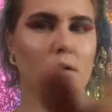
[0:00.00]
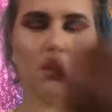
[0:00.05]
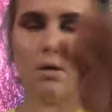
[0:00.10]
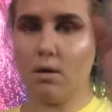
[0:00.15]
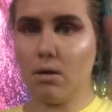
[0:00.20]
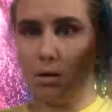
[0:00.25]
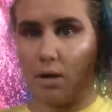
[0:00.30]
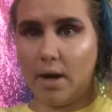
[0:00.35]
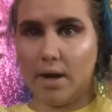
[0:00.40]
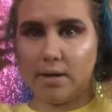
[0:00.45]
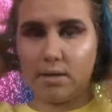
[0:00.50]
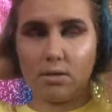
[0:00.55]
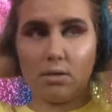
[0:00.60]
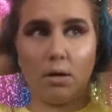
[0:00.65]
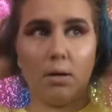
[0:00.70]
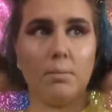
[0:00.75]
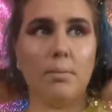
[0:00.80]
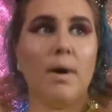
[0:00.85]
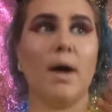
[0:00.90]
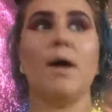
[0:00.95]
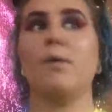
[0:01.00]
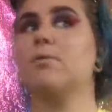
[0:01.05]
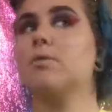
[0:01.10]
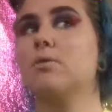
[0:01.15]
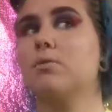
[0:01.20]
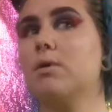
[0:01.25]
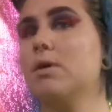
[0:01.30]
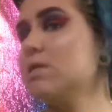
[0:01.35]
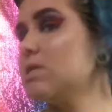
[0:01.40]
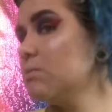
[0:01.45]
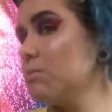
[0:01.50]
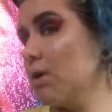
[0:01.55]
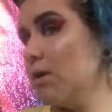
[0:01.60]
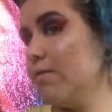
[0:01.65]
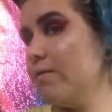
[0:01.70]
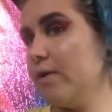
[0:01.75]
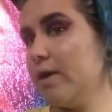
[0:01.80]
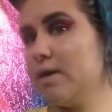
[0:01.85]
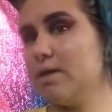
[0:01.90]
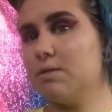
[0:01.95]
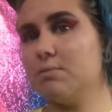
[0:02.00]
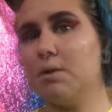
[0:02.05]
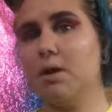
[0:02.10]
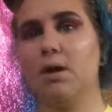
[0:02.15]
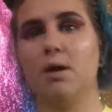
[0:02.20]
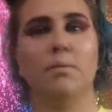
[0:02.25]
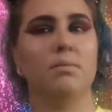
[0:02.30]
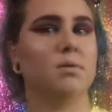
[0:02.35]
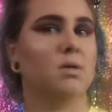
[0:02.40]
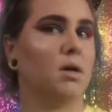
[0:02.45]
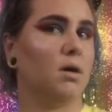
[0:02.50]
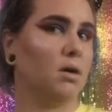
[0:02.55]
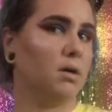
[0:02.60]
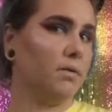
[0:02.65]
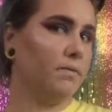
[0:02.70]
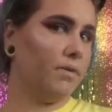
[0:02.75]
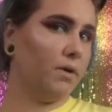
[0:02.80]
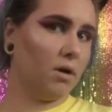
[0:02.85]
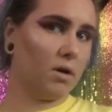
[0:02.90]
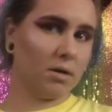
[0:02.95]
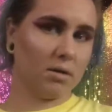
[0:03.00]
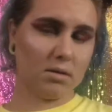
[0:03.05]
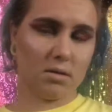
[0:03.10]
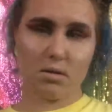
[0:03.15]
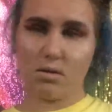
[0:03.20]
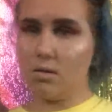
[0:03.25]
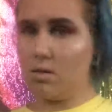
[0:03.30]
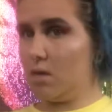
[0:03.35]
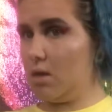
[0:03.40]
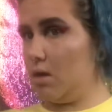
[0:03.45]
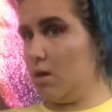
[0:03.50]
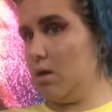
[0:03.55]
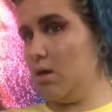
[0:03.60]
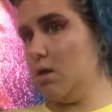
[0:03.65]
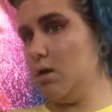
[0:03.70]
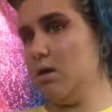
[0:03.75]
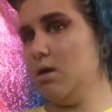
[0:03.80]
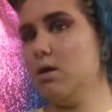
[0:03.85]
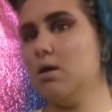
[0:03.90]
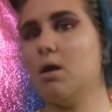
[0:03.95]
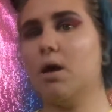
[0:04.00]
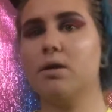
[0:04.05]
Alright, so I'm back with the rest of my face makeup done, if y'all can see it.